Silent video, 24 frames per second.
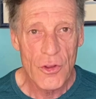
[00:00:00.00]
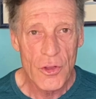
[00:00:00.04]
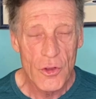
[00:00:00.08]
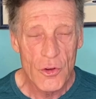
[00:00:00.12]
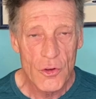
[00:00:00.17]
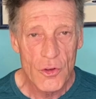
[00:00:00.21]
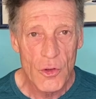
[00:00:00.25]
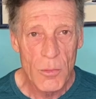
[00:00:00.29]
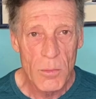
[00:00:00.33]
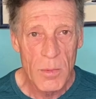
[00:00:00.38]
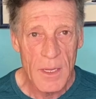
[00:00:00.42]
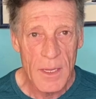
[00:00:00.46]
a
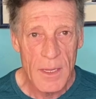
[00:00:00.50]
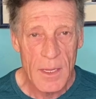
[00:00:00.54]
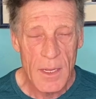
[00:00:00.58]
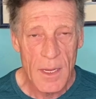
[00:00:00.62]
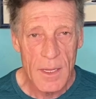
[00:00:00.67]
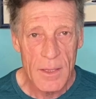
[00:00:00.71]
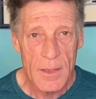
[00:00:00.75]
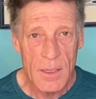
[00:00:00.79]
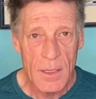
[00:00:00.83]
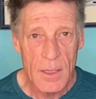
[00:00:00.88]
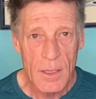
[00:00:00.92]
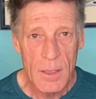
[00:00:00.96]
YouTube link
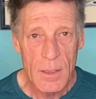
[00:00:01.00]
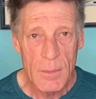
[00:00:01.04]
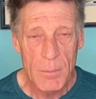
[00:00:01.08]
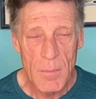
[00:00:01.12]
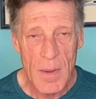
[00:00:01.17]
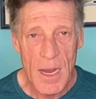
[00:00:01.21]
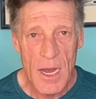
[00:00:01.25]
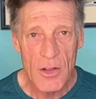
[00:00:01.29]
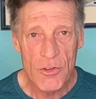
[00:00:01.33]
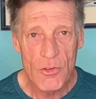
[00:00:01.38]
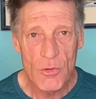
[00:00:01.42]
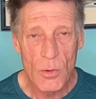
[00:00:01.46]
on the
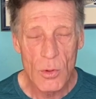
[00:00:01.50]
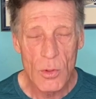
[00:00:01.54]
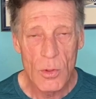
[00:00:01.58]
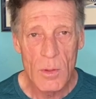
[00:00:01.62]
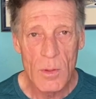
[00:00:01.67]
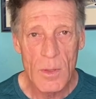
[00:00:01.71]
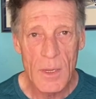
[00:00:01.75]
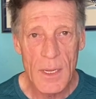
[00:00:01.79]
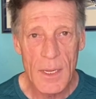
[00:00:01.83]
module